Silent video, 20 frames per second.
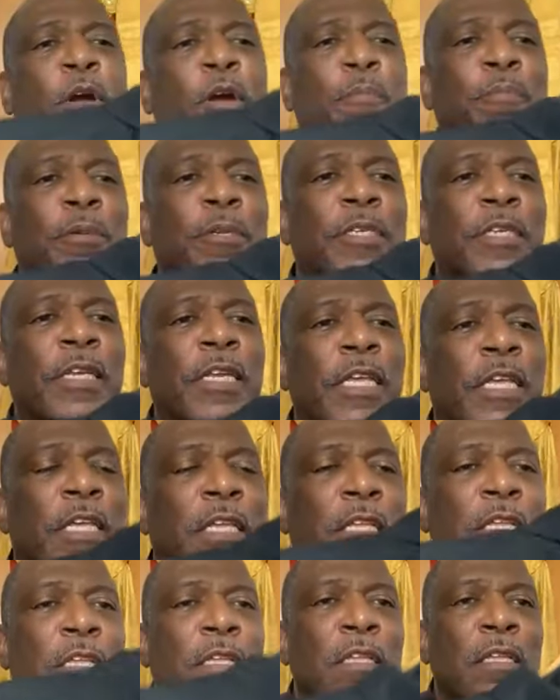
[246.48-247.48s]

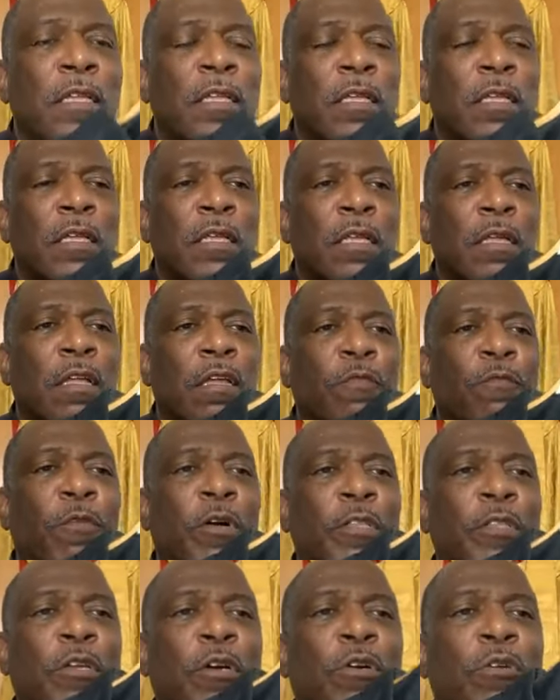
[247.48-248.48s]
purposely
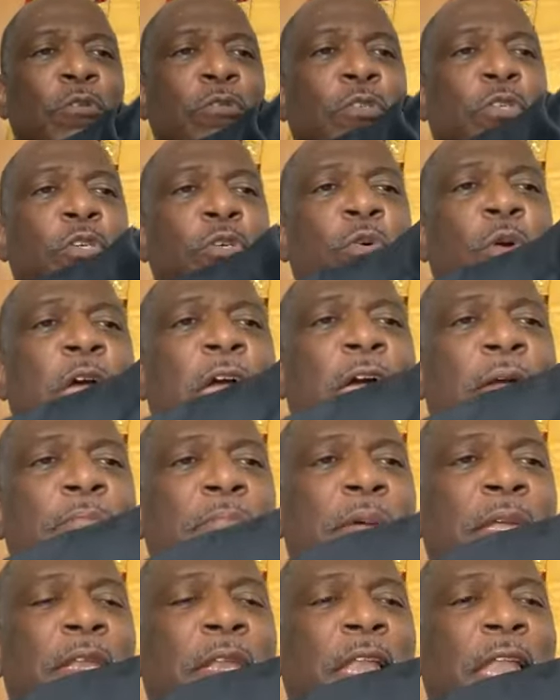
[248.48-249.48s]
for those who
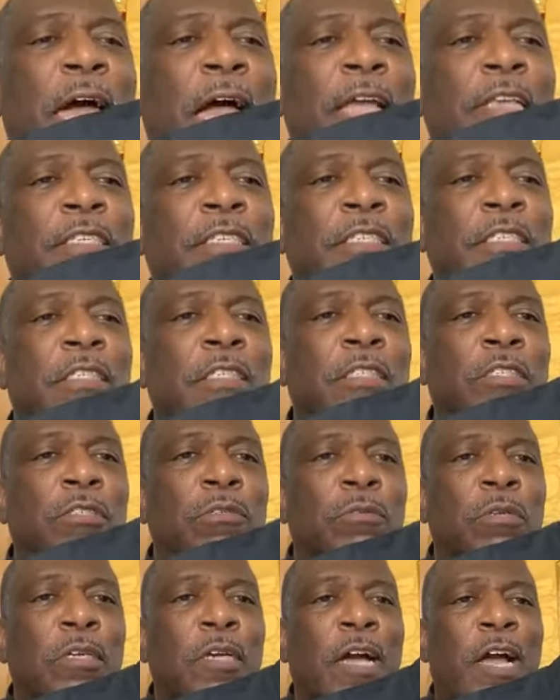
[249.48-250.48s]
have been licensed
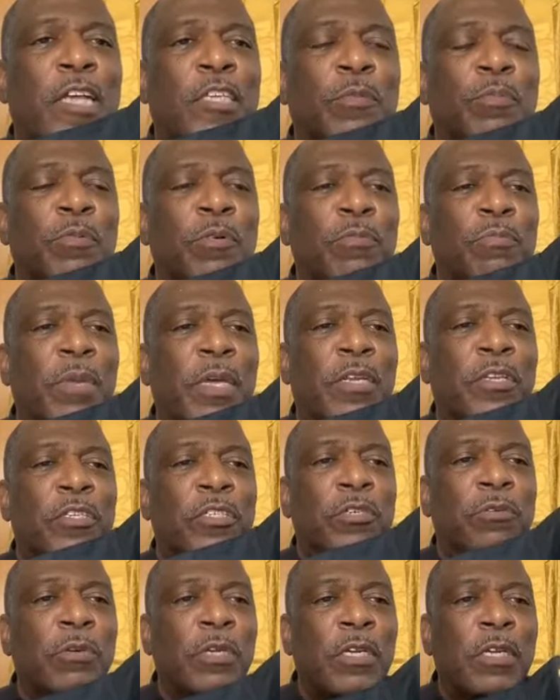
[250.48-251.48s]
to the gospel
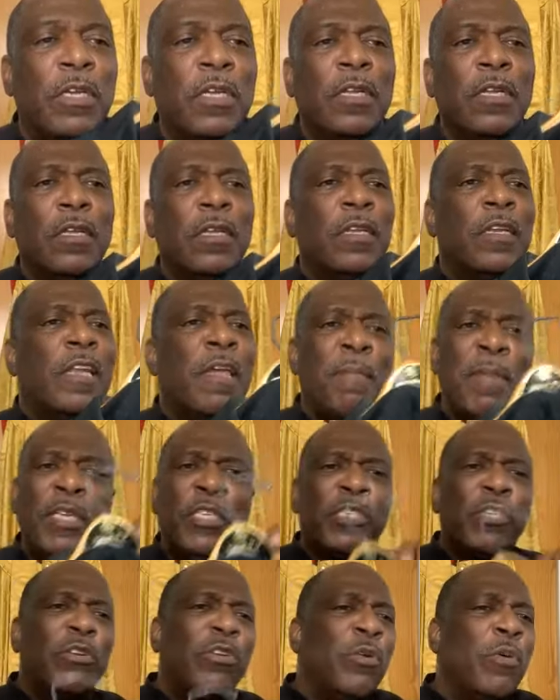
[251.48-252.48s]
ministry. Let me
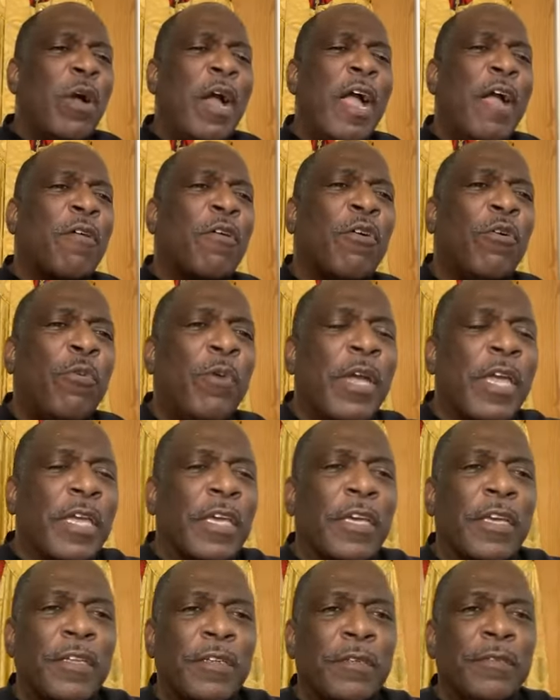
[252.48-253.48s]
show you how
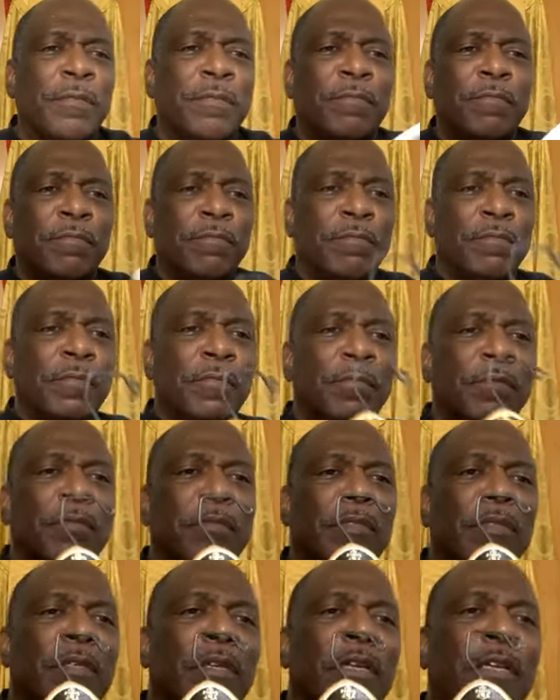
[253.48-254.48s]
quick
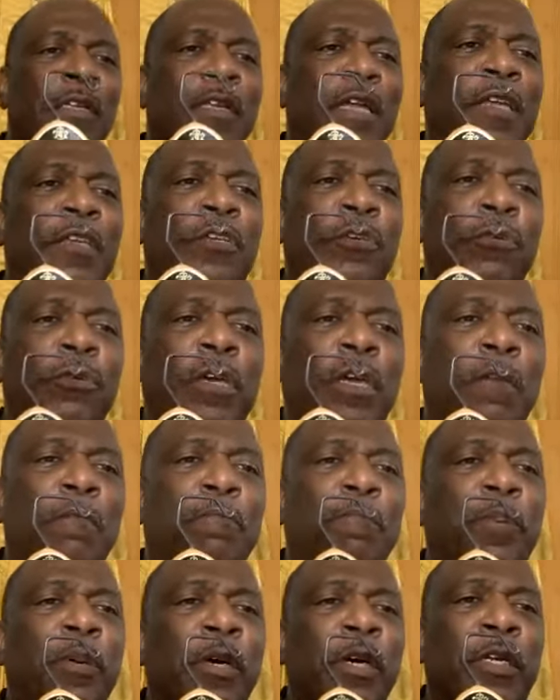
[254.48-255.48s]
that you can
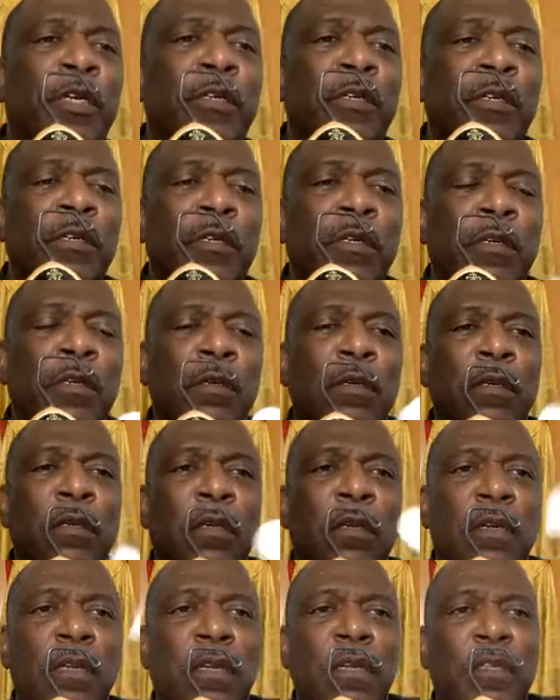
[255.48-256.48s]
put
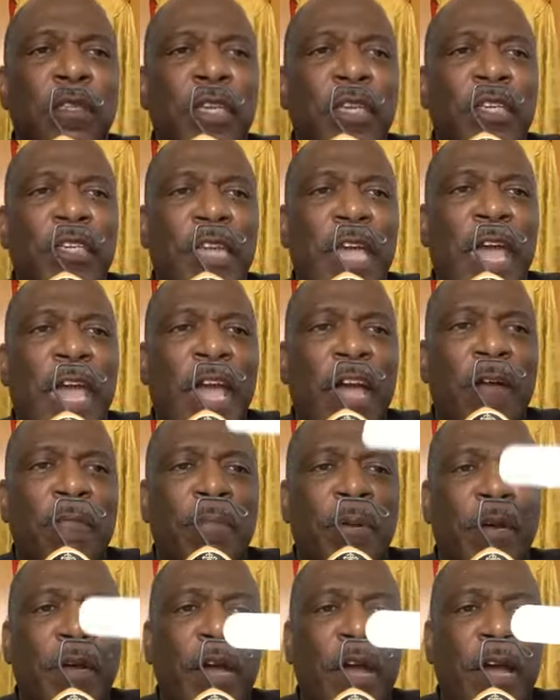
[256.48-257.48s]
the
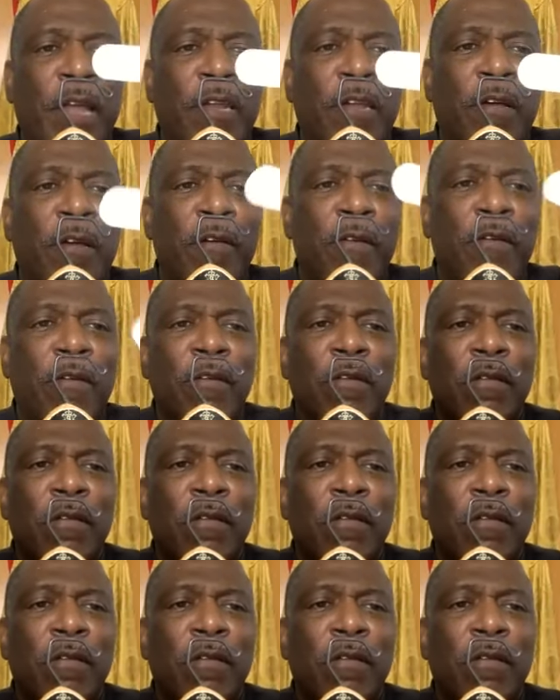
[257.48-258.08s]
tab collar